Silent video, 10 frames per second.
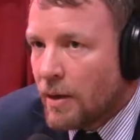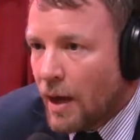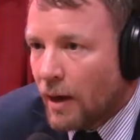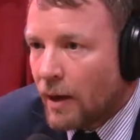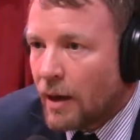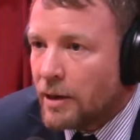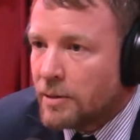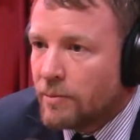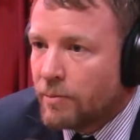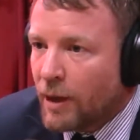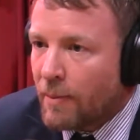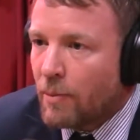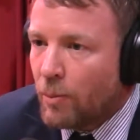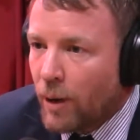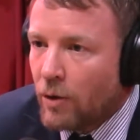Yeah, and it's becoming
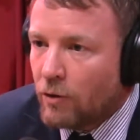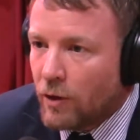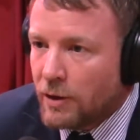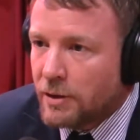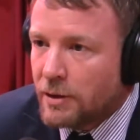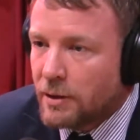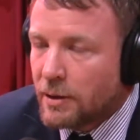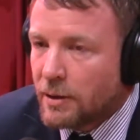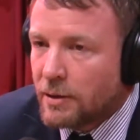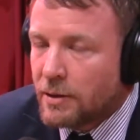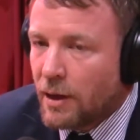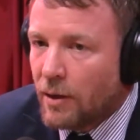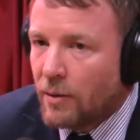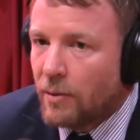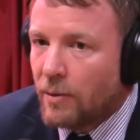more polarized.
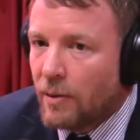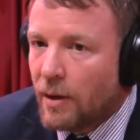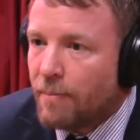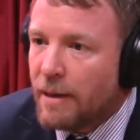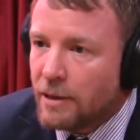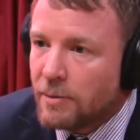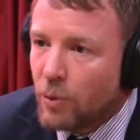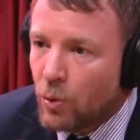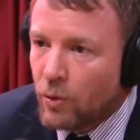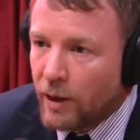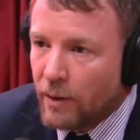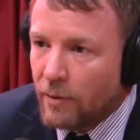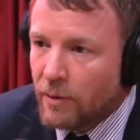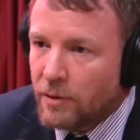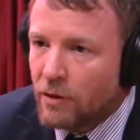So it means more now.
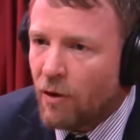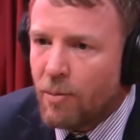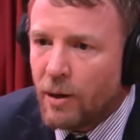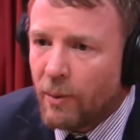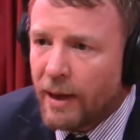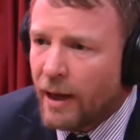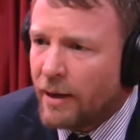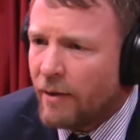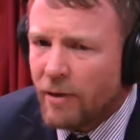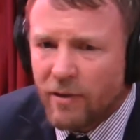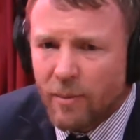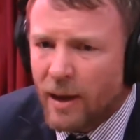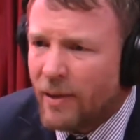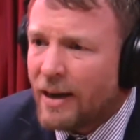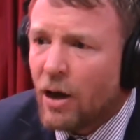So your opening weekend, everything's
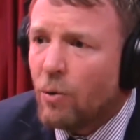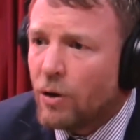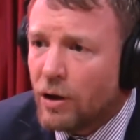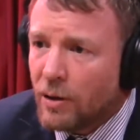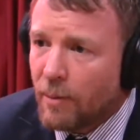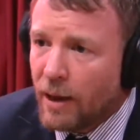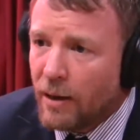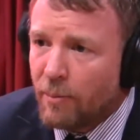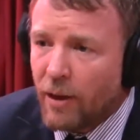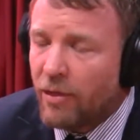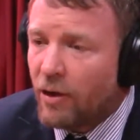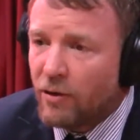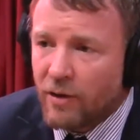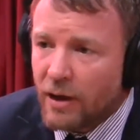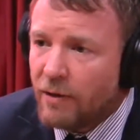about, they know what you're going to make by
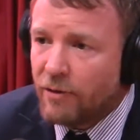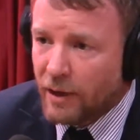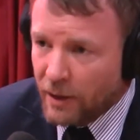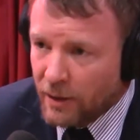Thursday evening.